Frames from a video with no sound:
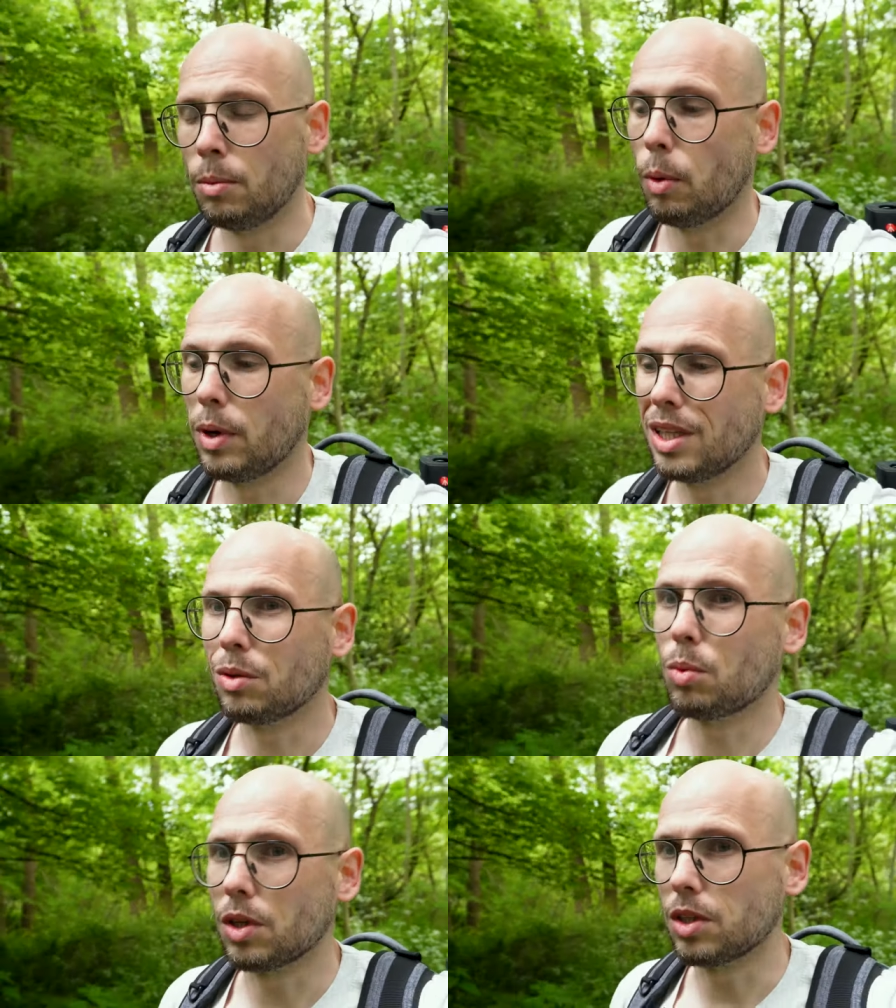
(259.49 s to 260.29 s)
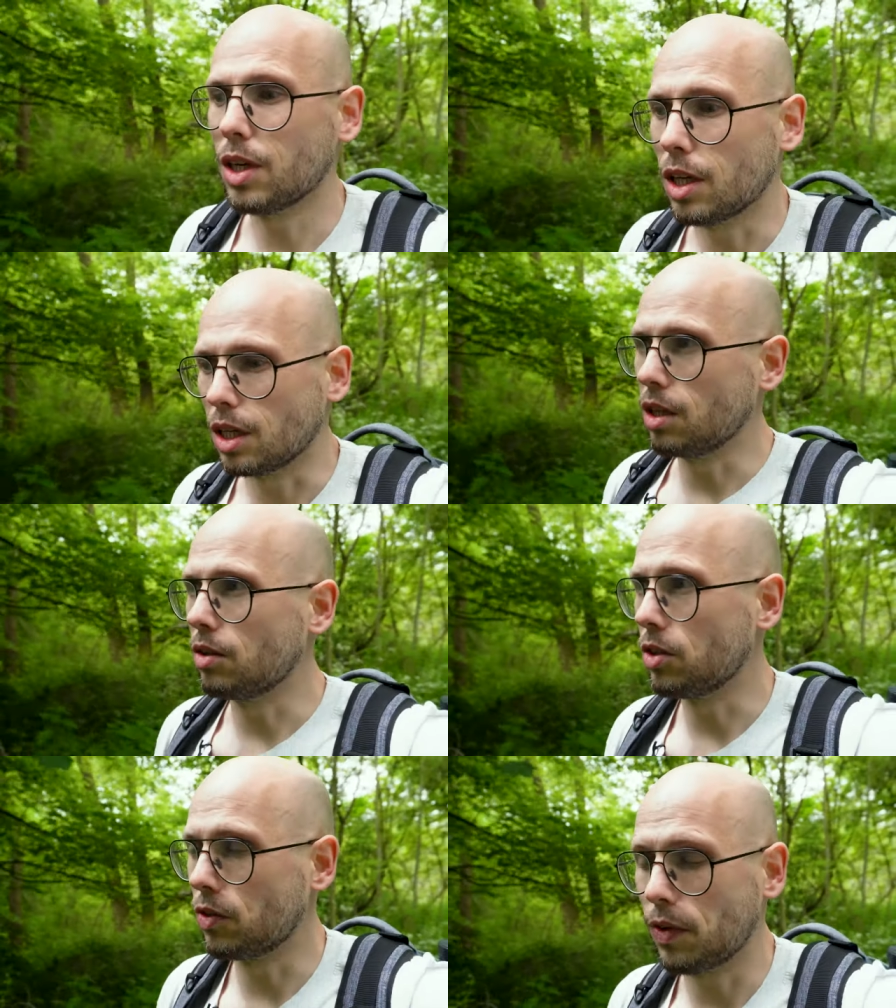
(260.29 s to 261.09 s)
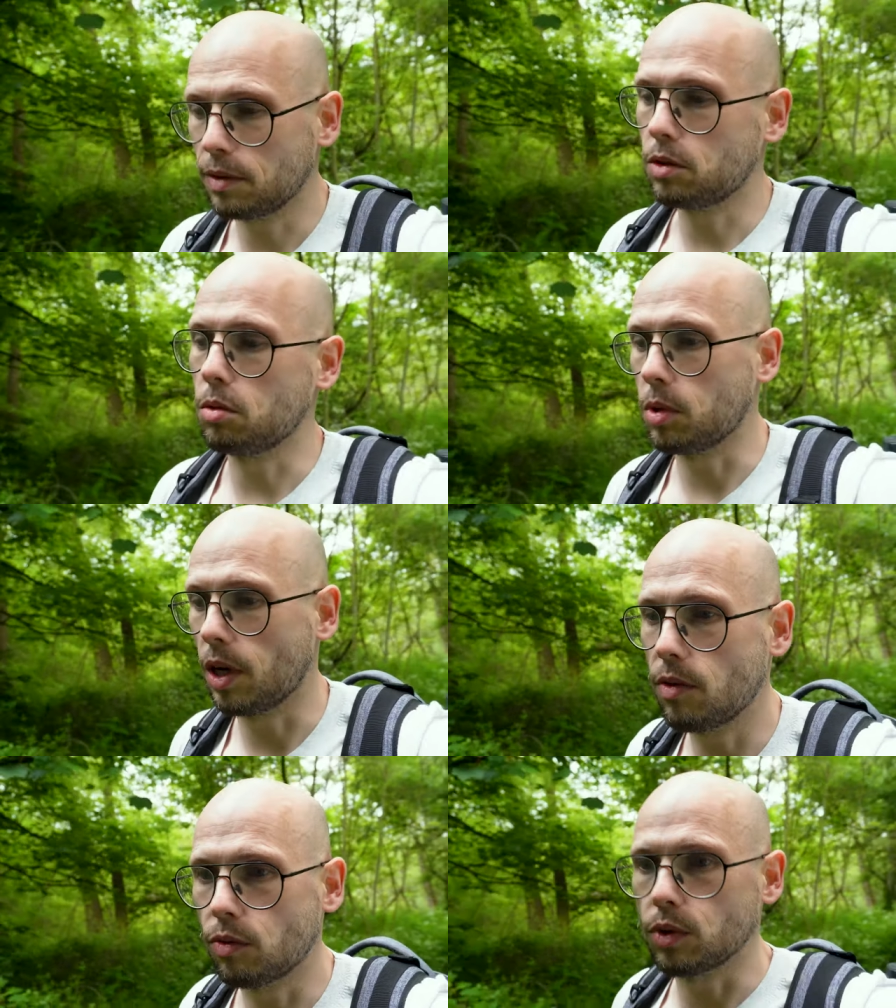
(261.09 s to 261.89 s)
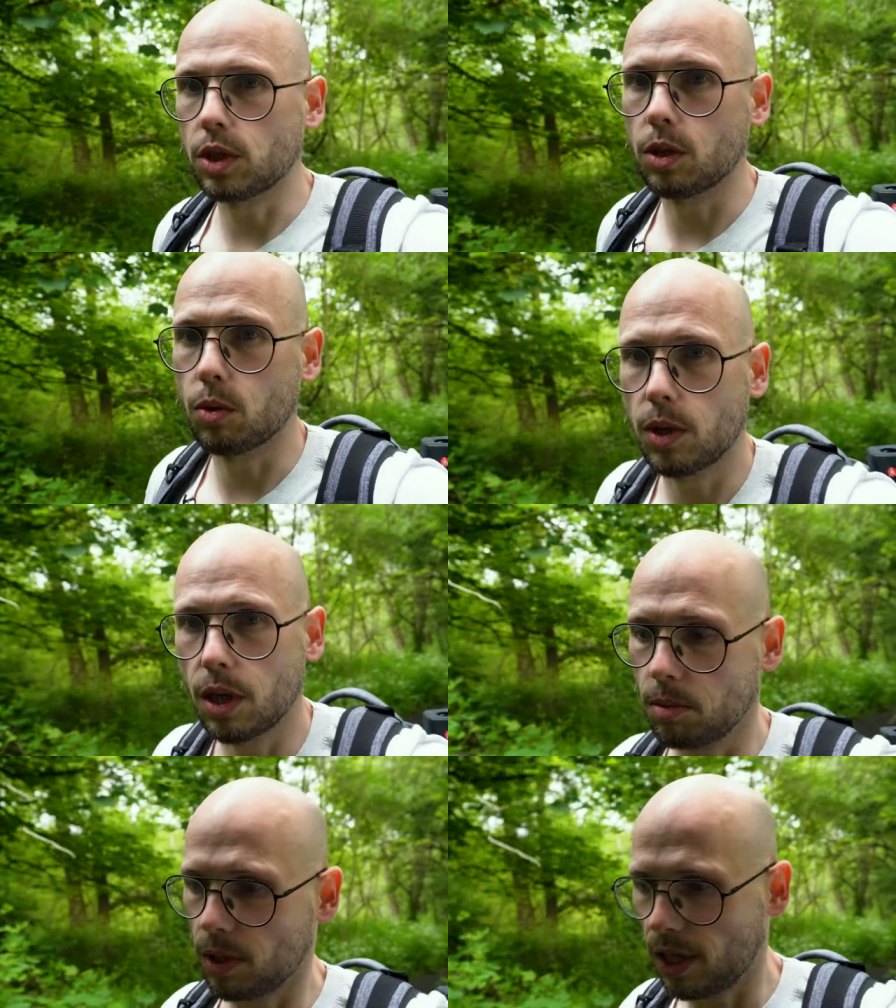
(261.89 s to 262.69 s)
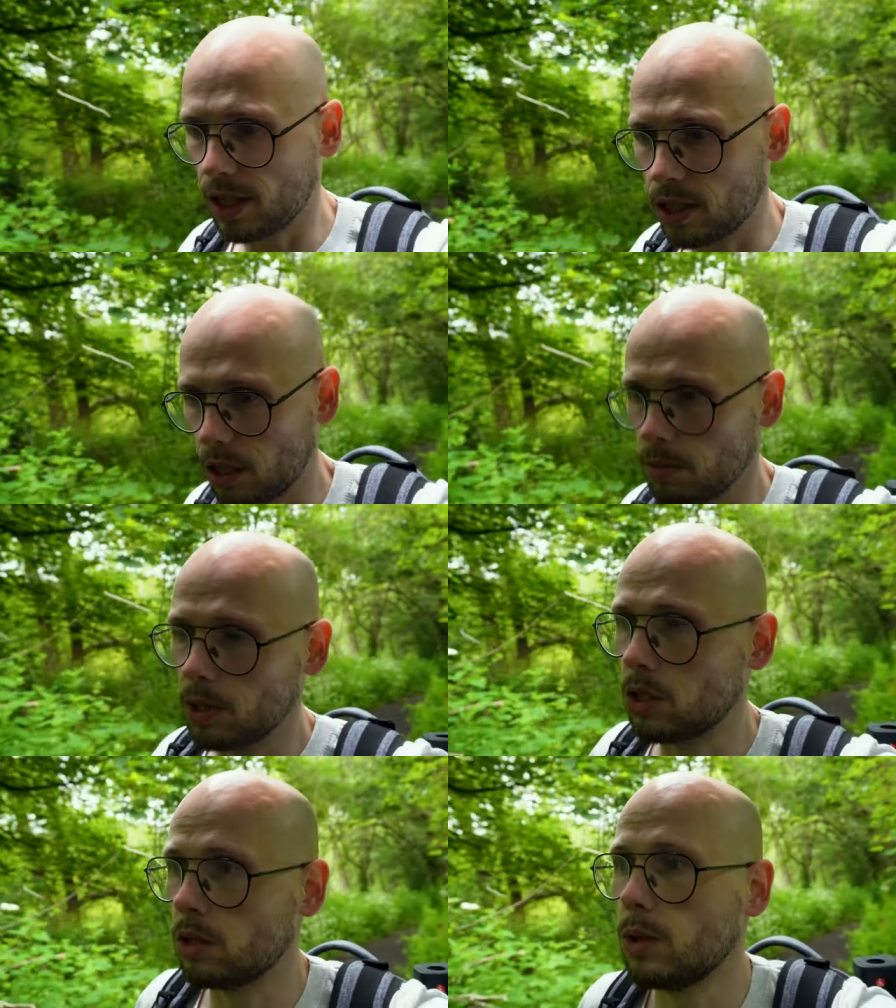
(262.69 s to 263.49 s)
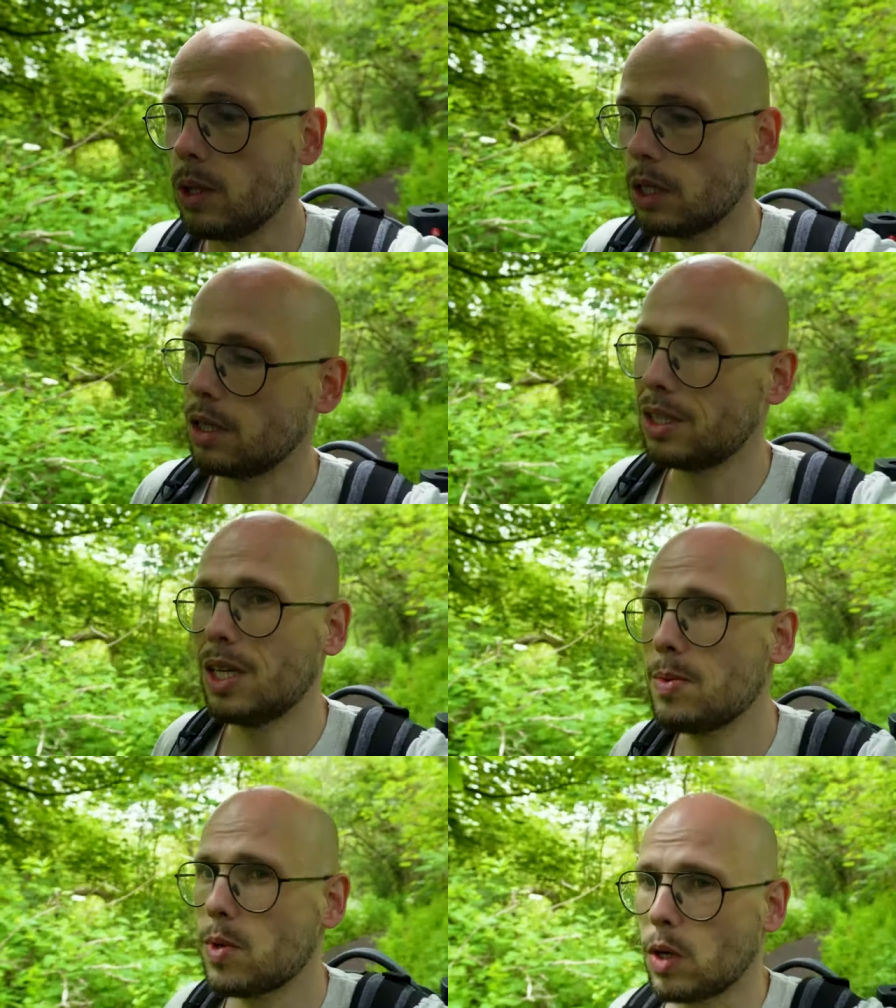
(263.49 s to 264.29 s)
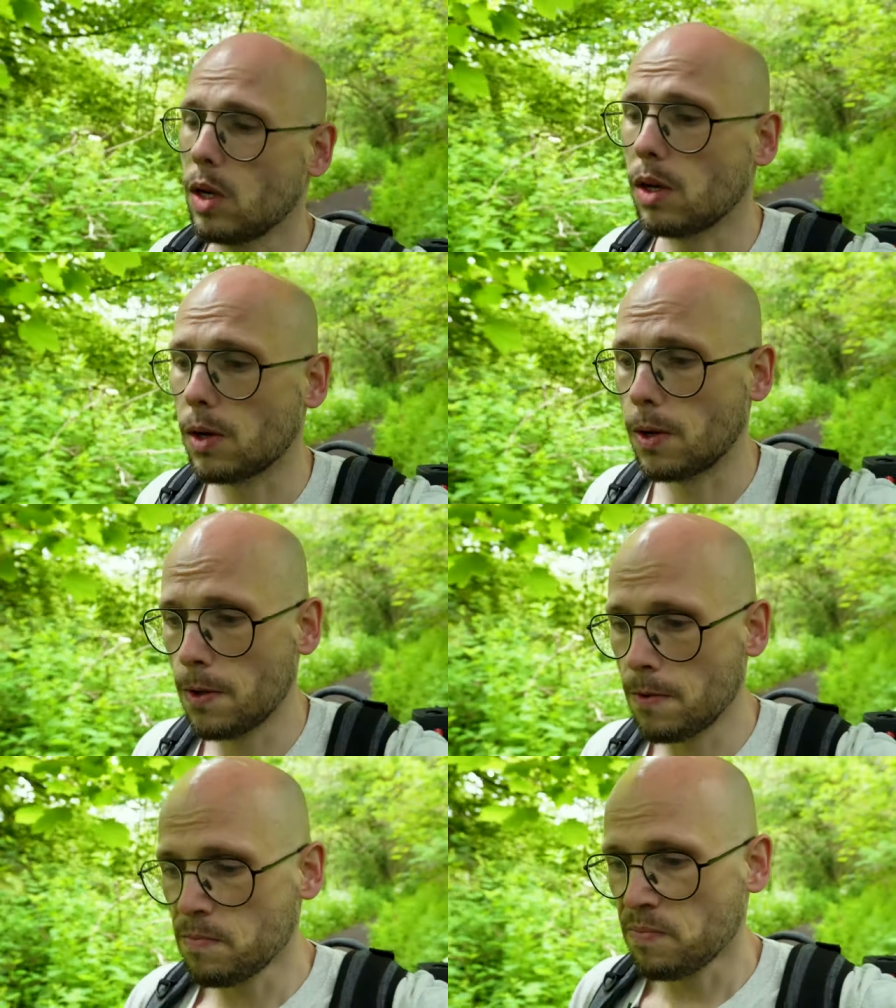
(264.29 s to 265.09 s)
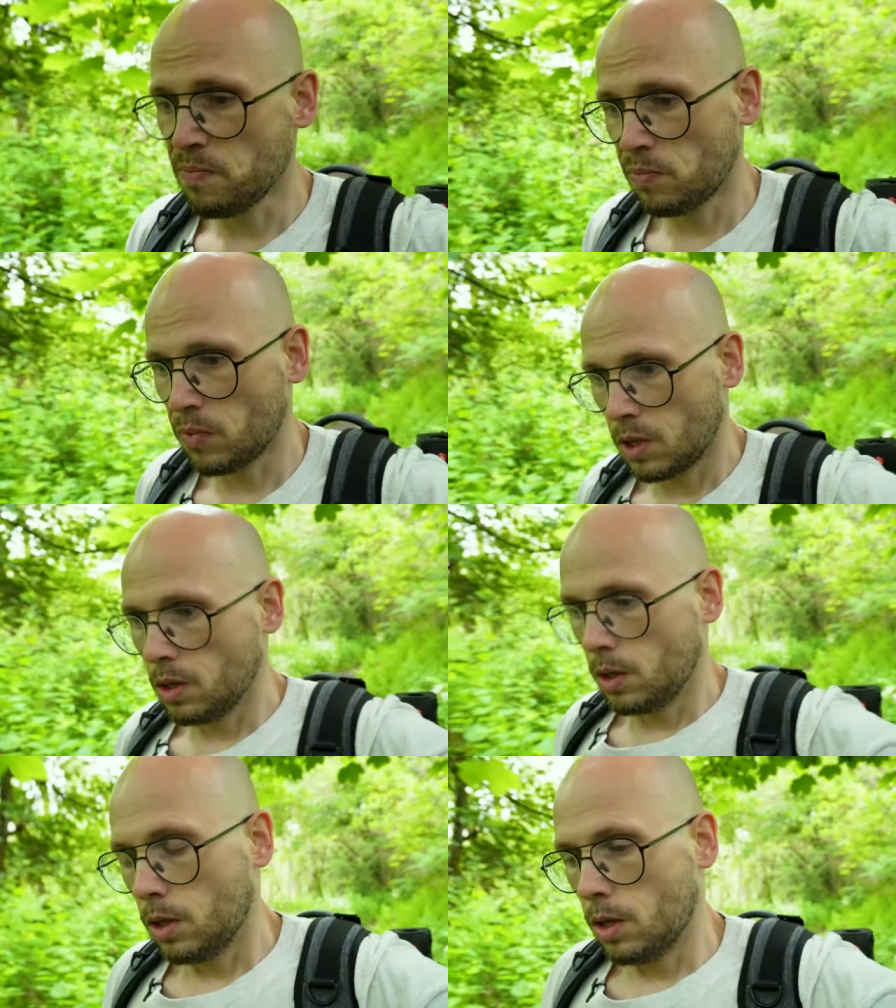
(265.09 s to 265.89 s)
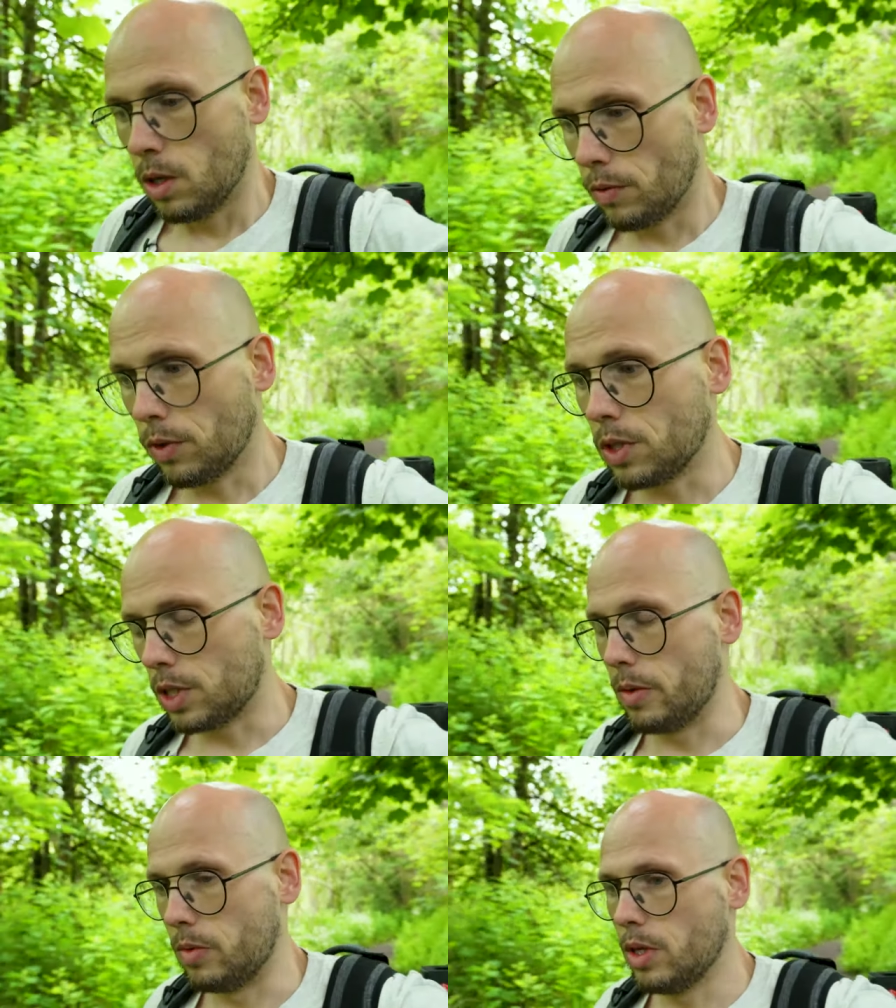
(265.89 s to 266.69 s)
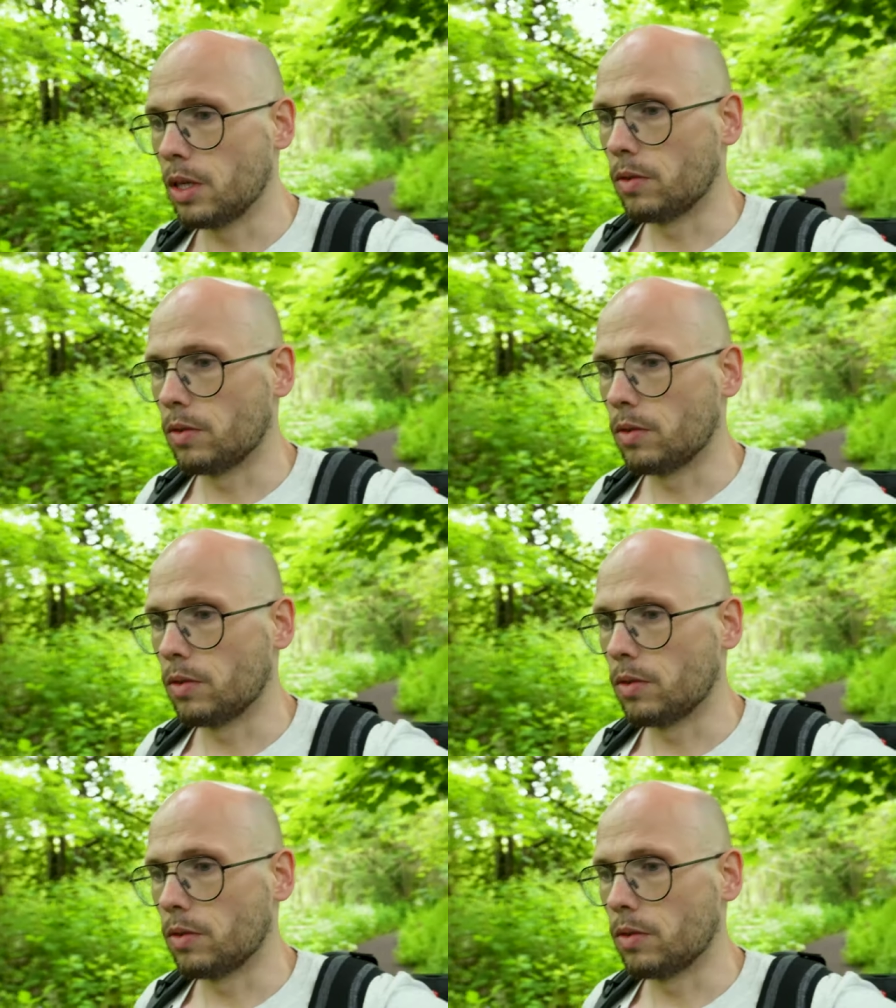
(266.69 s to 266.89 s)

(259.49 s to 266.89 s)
But when he did one a day, he just found something every single day that he had to commit to doing that. And it seems like a lot. And I've done the same thing.